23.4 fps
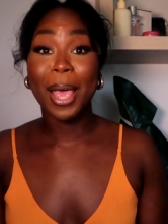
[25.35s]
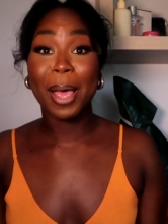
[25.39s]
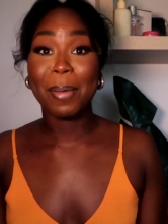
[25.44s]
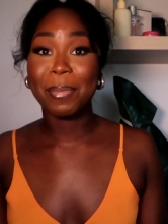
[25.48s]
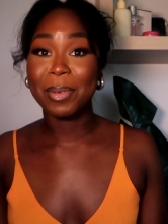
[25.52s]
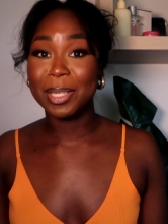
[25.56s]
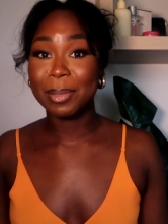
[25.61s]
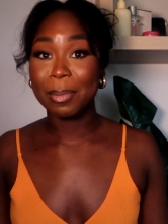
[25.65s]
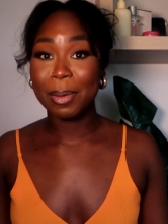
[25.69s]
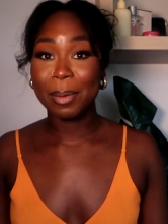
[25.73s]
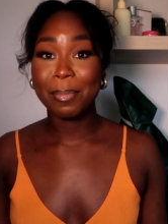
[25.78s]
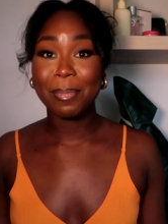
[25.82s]

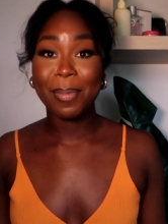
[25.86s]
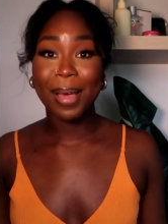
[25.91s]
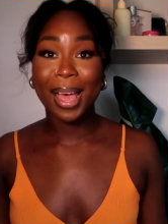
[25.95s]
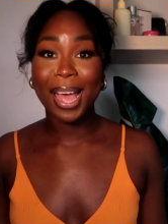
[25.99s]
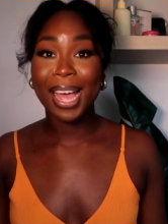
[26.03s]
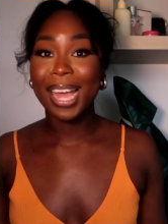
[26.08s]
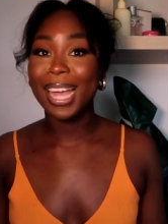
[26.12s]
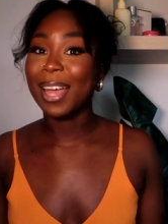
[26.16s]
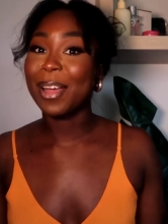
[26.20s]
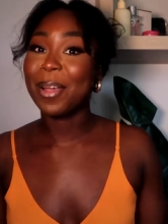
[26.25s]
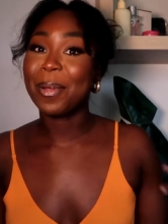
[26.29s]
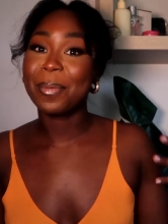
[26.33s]
happy to be
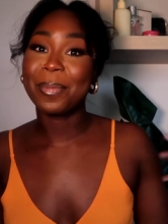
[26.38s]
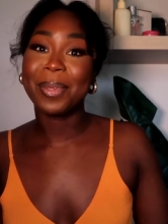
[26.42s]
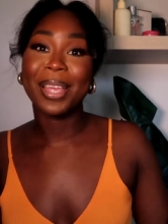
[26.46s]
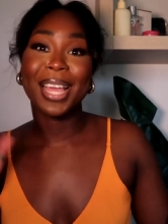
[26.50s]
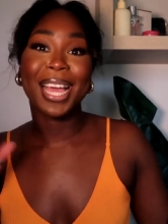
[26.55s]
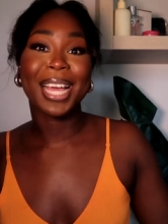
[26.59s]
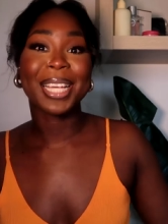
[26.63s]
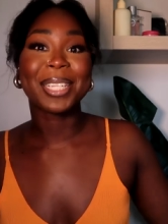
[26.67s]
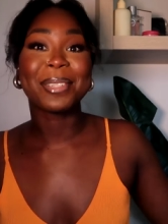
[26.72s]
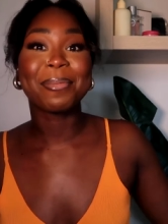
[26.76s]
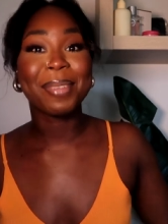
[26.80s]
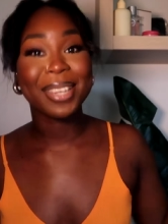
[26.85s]
back I hope you
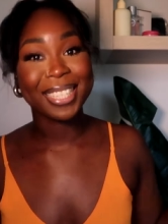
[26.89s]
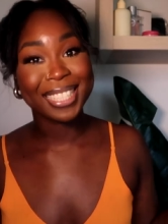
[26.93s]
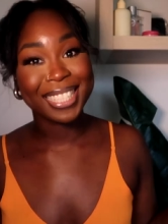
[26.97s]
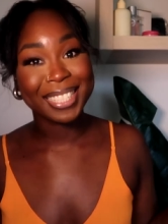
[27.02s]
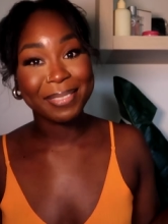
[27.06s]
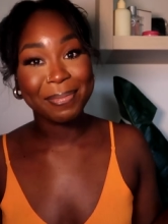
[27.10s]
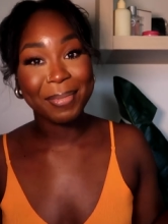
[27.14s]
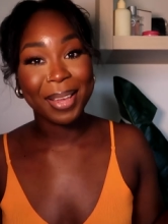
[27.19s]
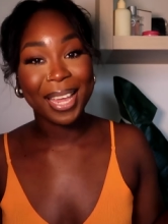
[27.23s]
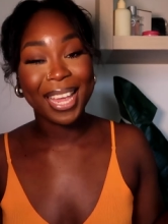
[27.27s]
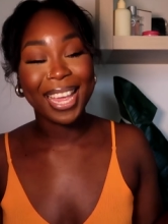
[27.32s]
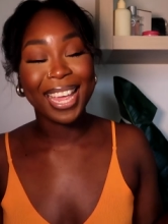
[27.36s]
guys
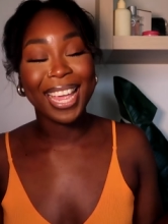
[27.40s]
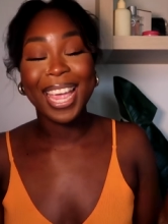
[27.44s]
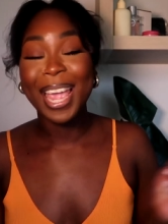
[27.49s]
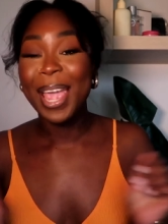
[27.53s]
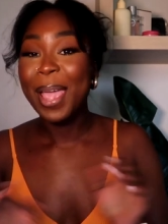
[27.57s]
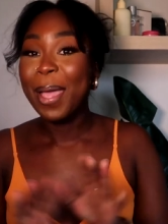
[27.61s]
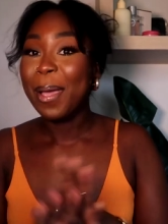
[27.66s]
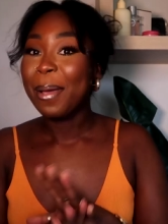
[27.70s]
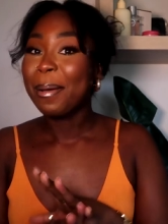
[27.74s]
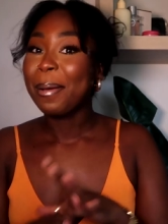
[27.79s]
missed me